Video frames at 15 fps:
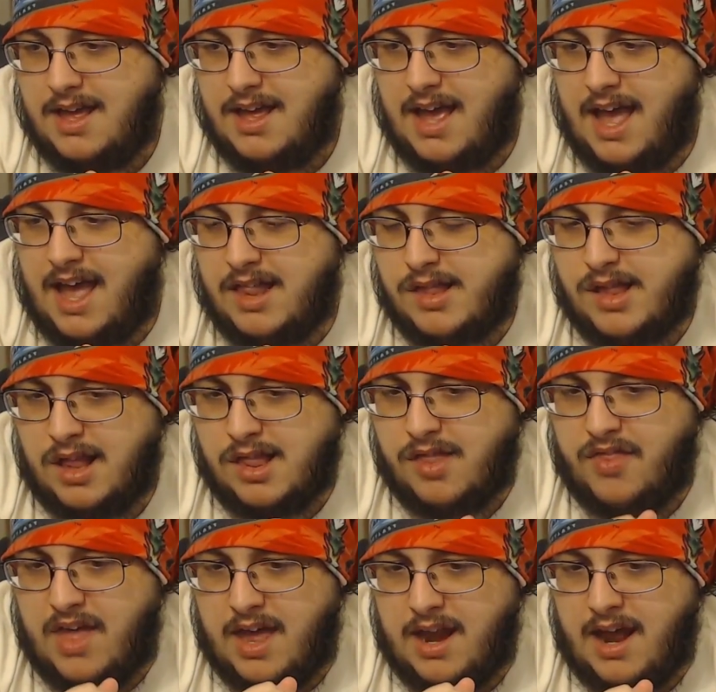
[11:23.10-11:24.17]
And since
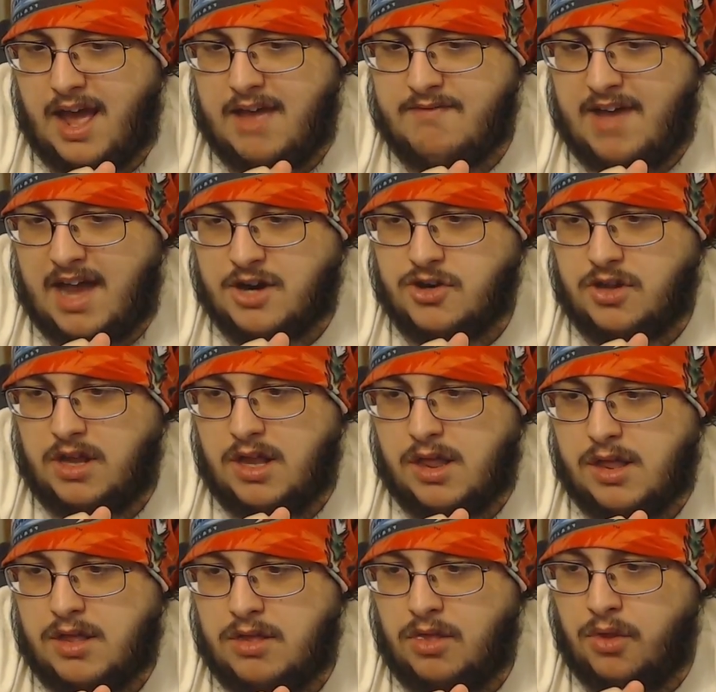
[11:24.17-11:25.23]
then, I've actually
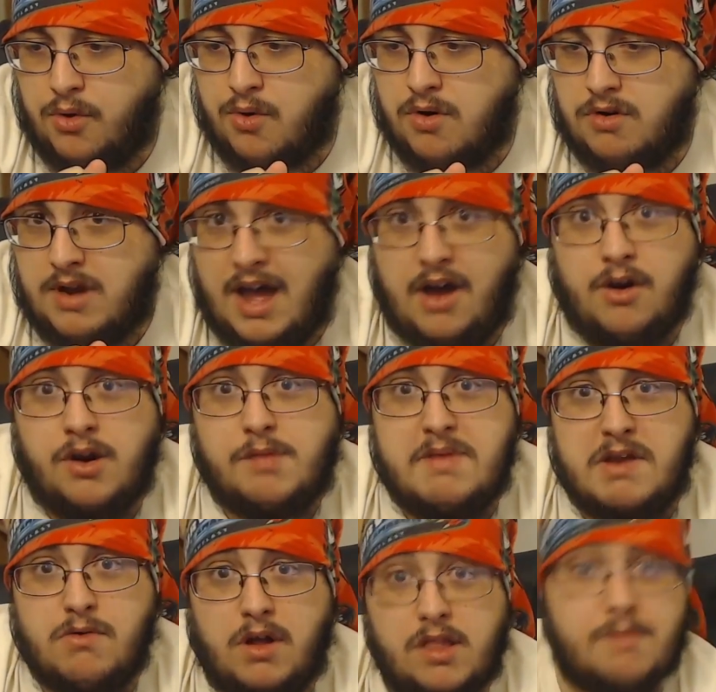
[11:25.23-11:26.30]
learned how to
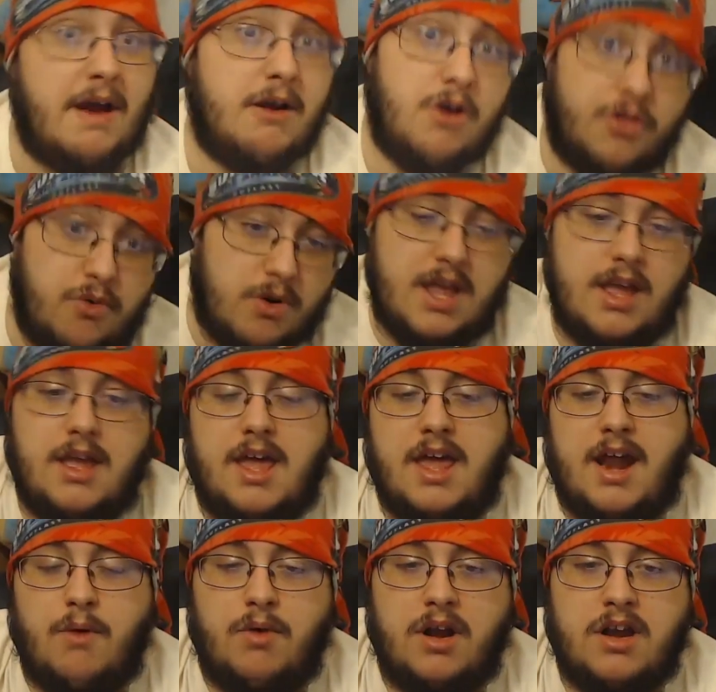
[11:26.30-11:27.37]
speedrun Spyro 3, and
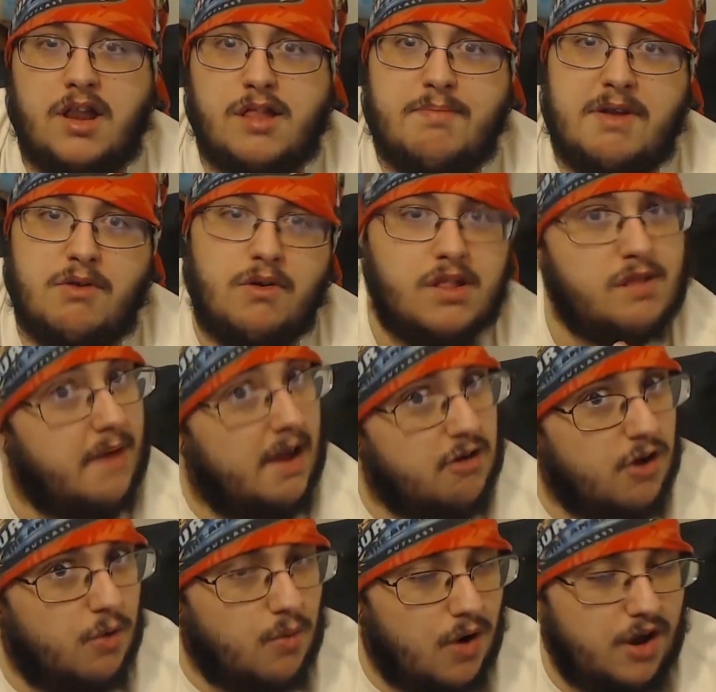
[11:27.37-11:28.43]
I wanted to speedrun
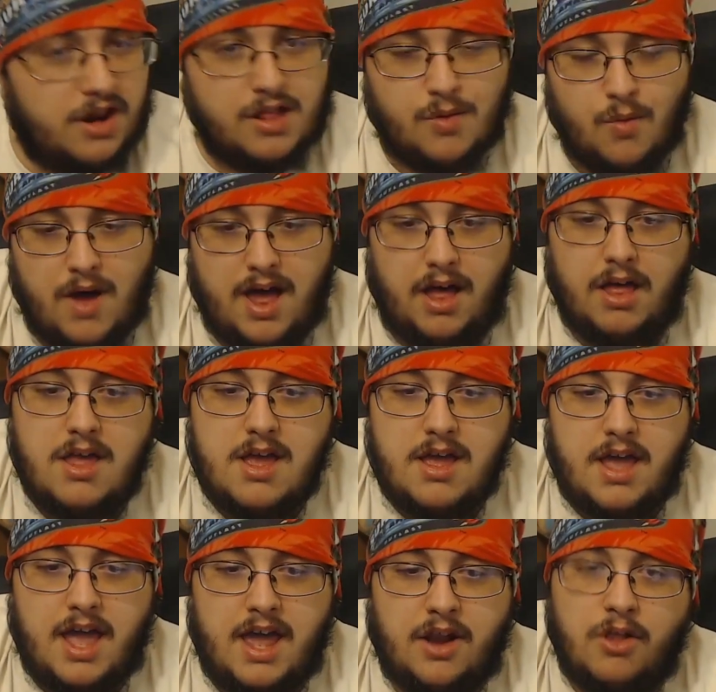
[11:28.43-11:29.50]
Spyro 1 as well,
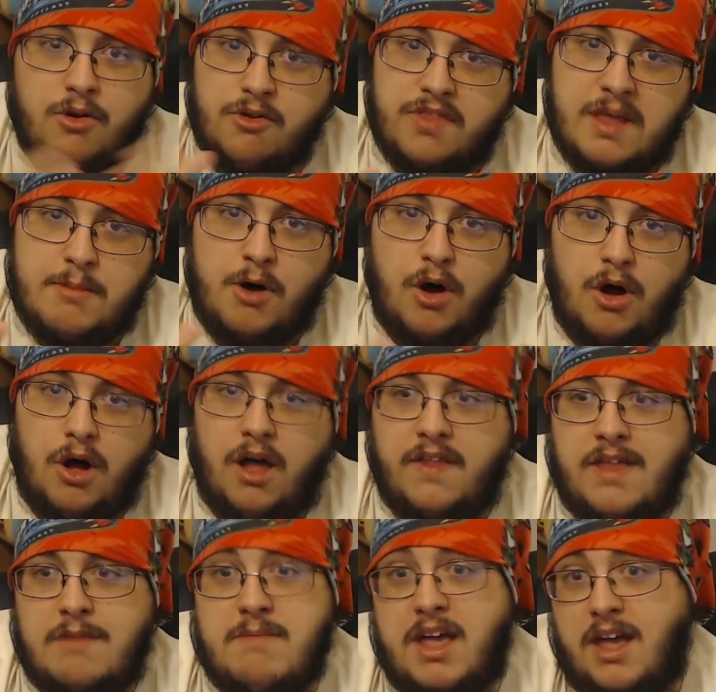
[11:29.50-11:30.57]
and learn them all, and
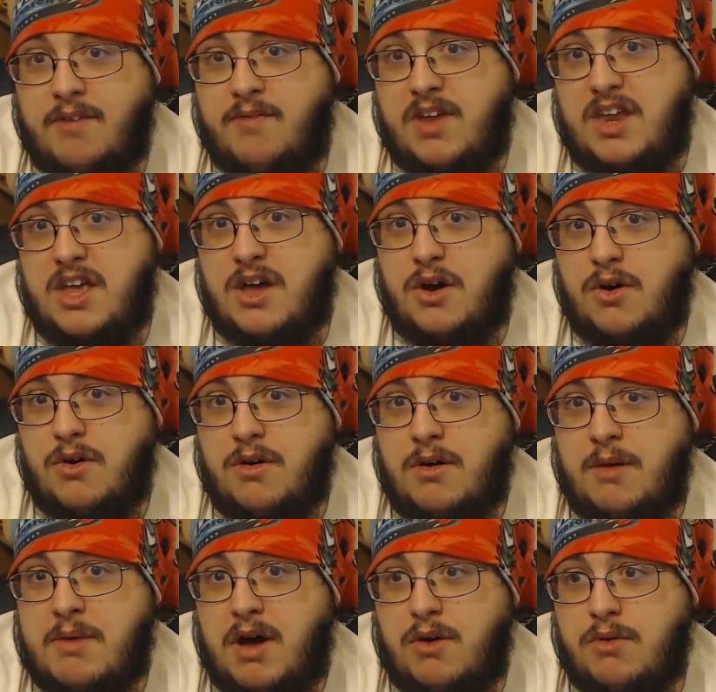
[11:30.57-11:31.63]
then make a video
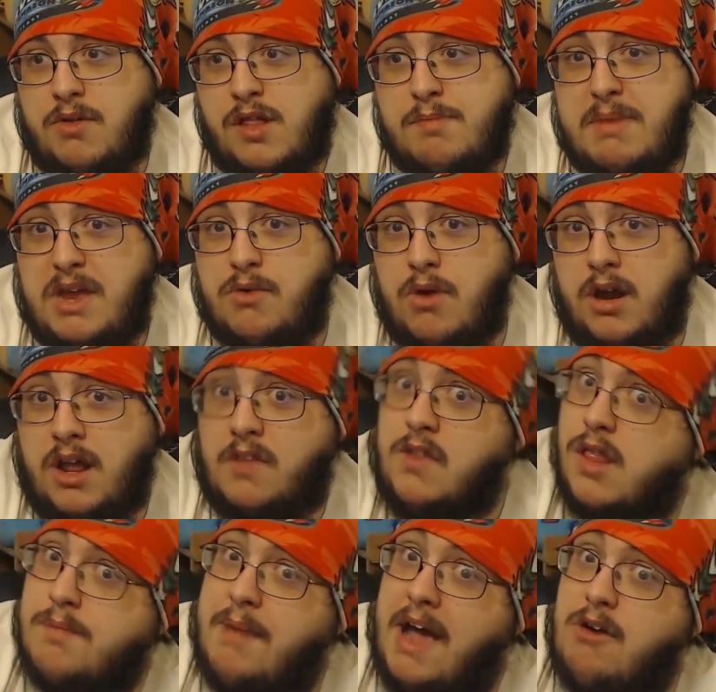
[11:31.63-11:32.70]
about speedrunning the
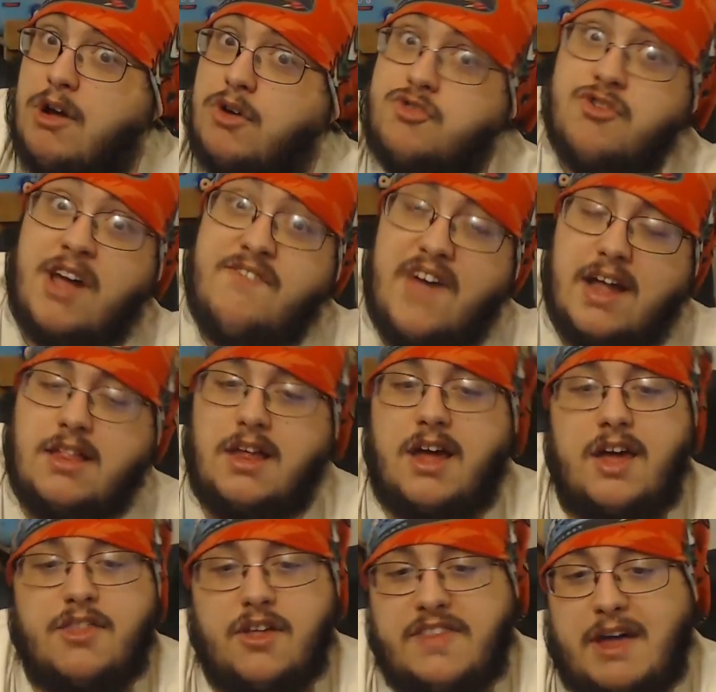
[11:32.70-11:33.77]
Spyro trifecta.
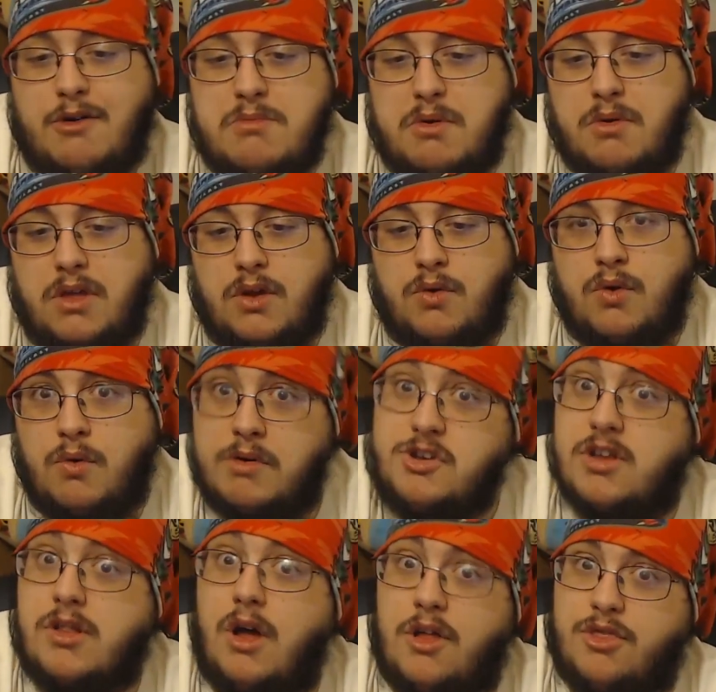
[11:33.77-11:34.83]
I thought that would be really cool, which
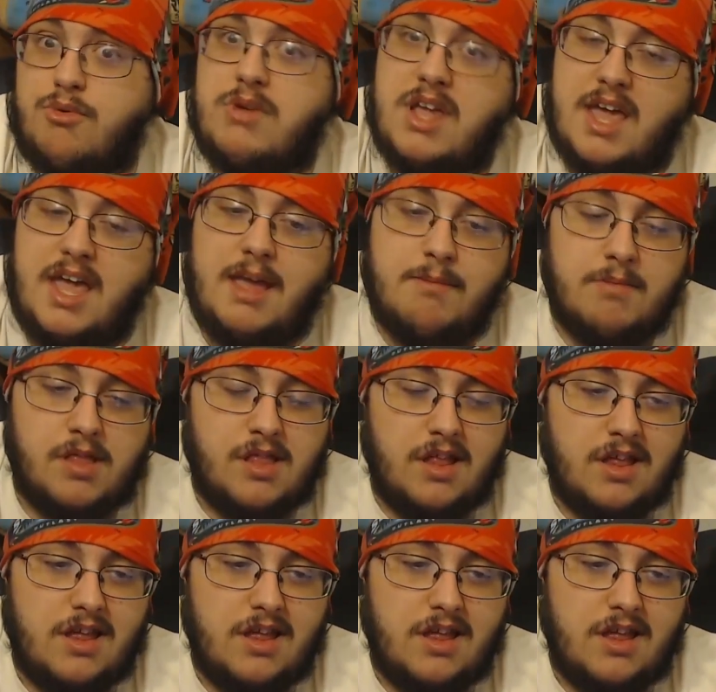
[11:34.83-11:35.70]
is all 3 games